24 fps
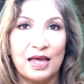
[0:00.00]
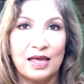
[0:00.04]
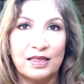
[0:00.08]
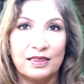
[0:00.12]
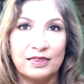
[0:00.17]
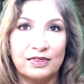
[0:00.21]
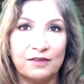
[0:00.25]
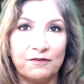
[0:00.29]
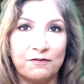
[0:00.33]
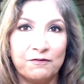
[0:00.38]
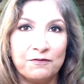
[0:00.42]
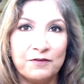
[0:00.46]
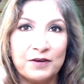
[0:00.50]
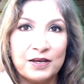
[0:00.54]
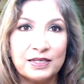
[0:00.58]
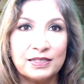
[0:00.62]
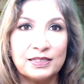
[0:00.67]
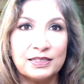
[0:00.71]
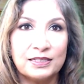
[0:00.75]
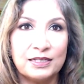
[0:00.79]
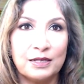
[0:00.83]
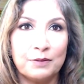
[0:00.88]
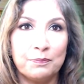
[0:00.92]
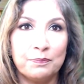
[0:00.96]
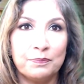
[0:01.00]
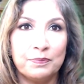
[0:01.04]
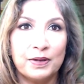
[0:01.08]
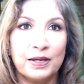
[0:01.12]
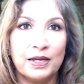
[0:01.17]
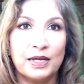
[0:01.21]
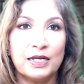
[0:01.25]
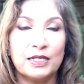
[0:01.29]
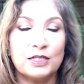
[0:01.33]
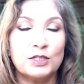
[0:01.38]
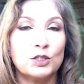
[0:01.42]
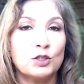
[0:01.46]
The first step
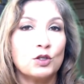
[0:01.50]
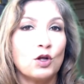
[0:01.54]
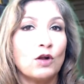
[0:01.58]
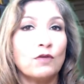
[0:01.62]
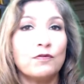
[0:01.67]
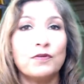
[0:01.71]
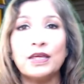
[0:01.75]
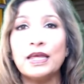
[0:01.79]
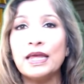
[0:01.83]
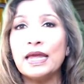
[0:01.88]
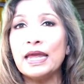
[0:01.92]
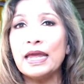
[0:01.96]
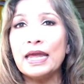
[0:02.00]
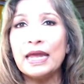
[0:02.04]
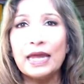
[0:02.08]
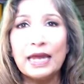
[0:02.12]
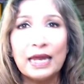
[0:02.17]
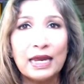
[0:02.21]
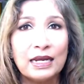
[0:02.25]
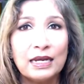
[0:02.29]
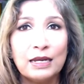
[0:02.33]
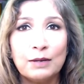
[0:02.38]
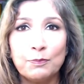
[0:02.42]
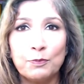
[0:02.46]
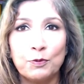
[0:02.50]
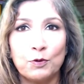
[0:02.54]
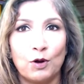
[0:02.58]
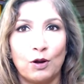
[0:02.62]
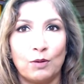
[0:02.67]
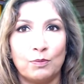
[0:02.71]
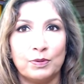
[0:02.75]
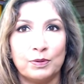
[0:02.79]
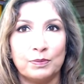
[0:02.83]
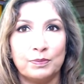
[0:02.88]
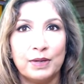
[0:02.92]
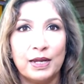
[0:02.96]
in solving any
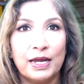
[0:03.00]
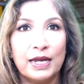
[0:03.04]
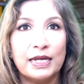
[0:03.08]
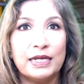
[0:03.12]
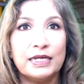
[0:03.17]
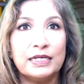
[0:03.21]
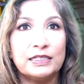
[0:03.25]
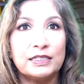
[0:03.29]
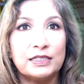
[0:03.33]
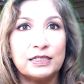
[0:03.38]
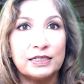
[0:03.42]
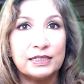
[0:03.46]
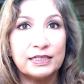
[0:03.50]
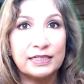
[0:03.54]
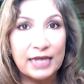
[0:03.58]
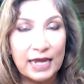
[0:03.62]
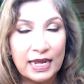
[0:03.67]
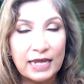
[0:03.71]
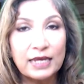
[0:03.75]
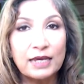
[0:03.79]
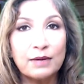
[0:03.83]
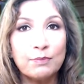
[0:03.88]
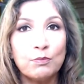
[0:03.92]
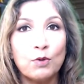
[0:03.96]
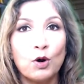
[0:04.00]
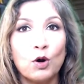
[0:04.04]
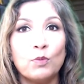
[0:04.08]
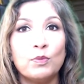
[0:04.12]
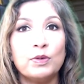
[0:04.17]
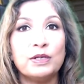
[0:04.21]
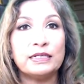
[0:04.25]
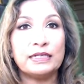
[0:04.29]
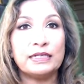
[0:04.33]
problem is to take a moment